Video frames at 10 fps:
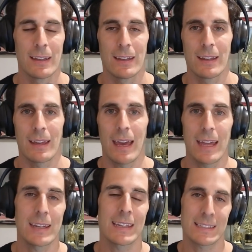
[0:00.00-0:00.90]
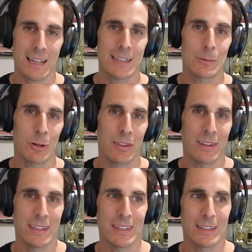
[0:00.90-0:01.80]
And exactly what
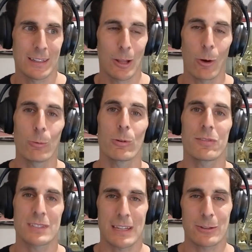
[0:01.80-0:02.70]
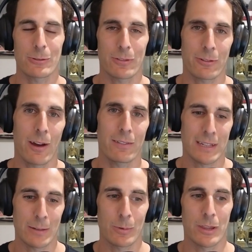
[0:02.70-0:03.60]
the lower of center of gravity with the